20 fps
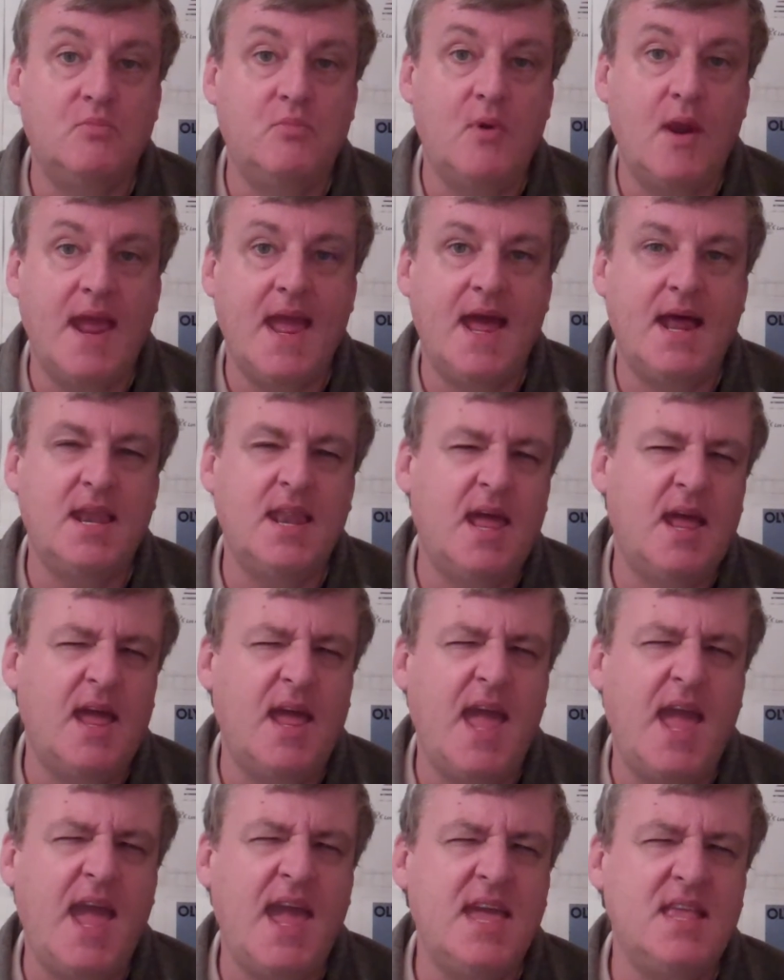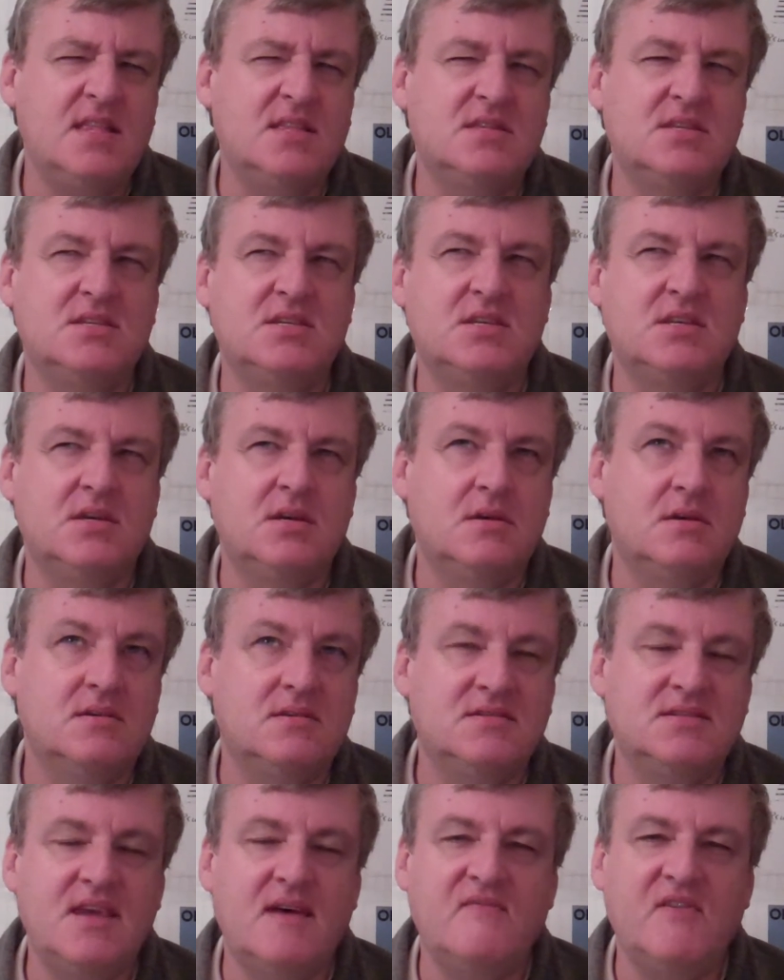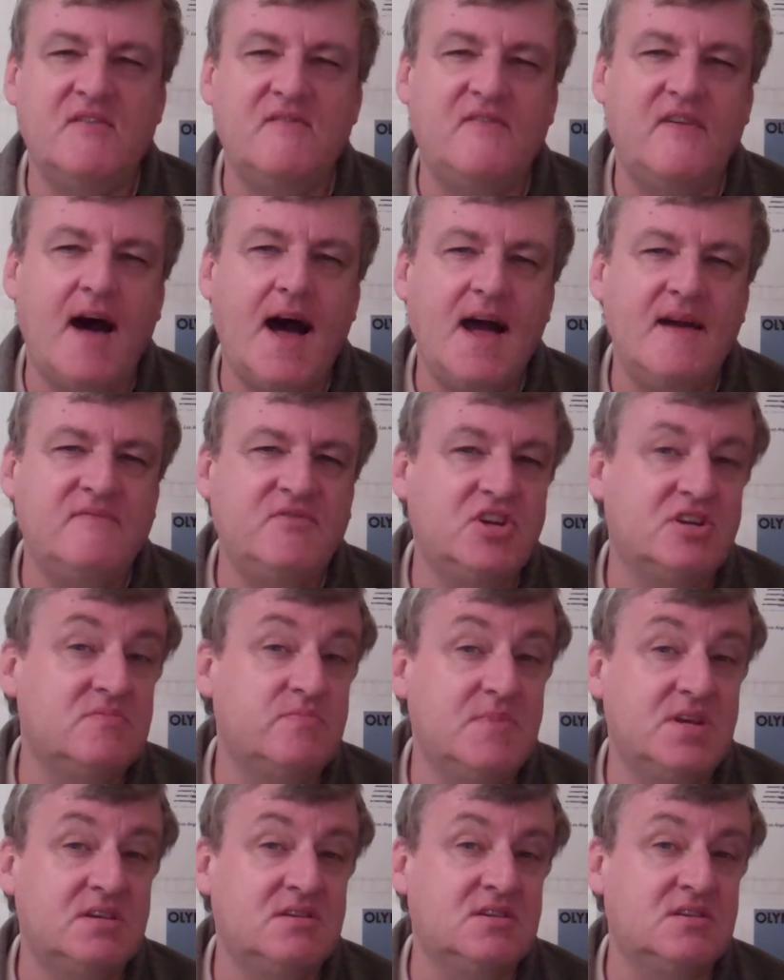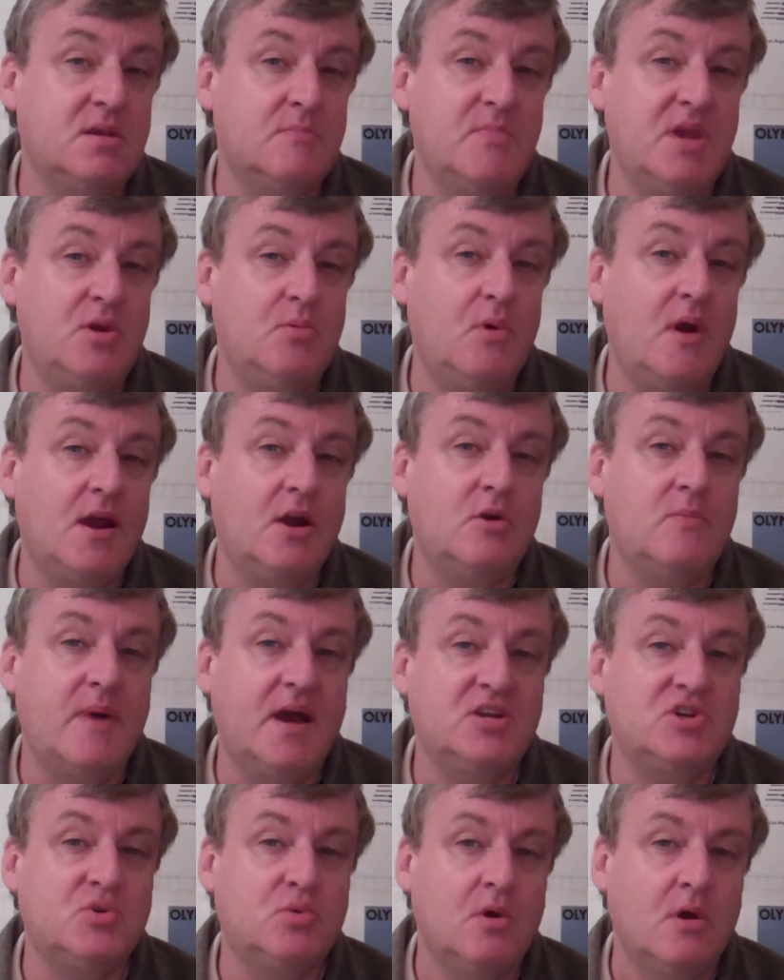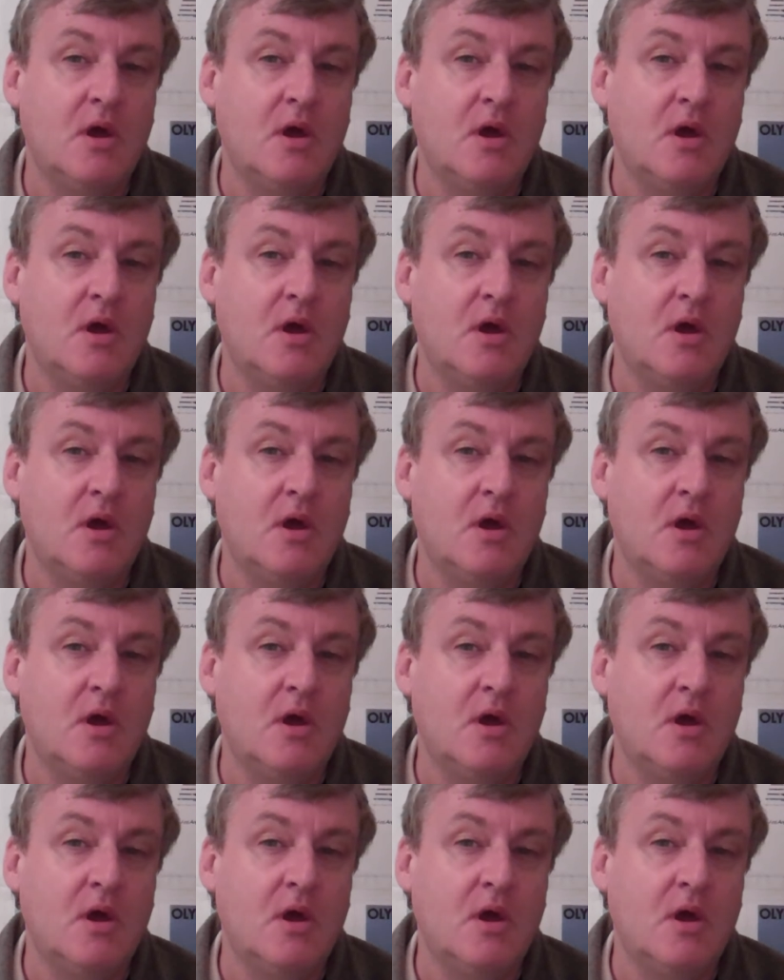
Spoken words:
ran 8.75, just missed the meet record by